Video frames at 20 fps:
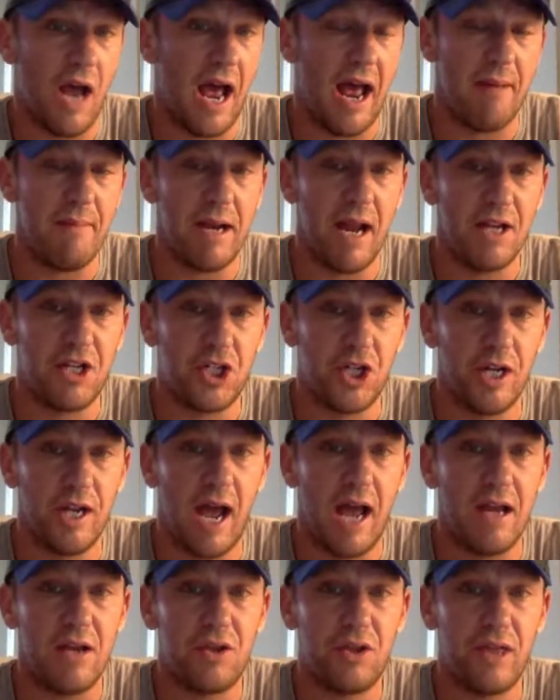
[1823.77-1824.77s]
I mean,
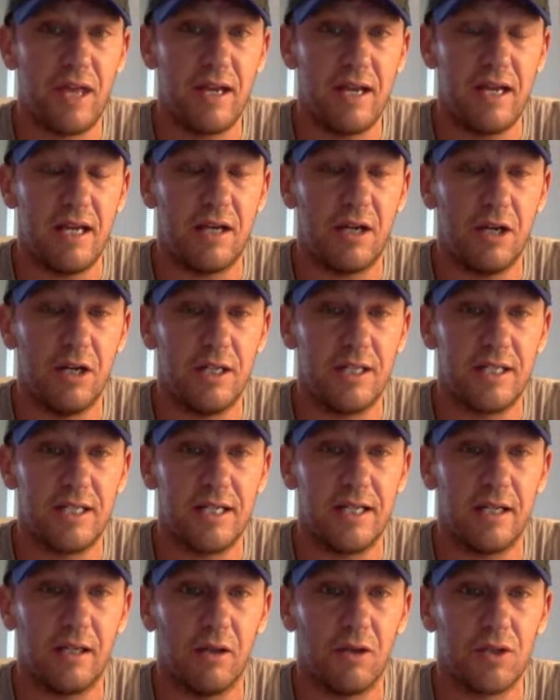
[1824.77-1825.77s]
I think he could
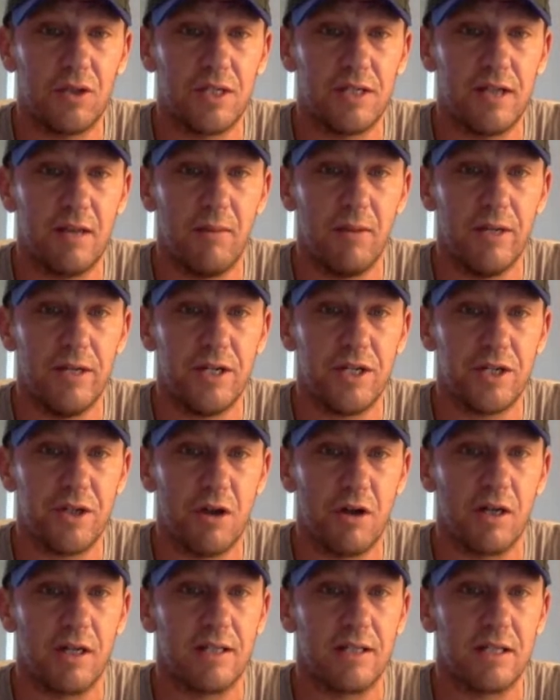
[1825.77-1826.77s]
see close to double-digit
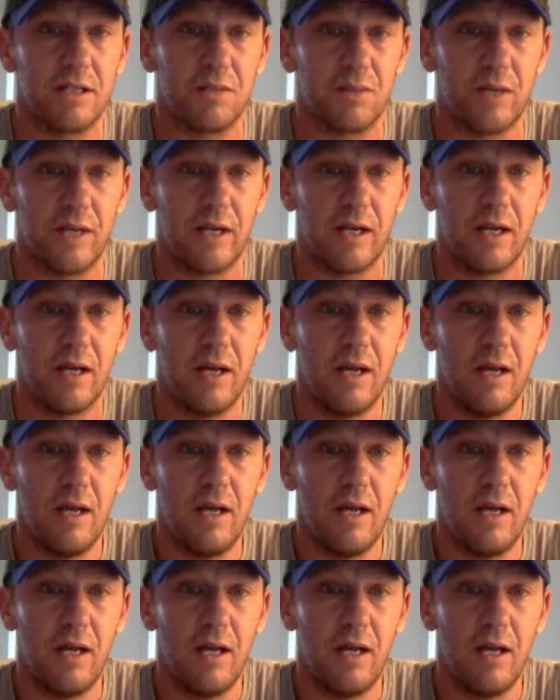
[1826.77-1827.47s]
targets this week.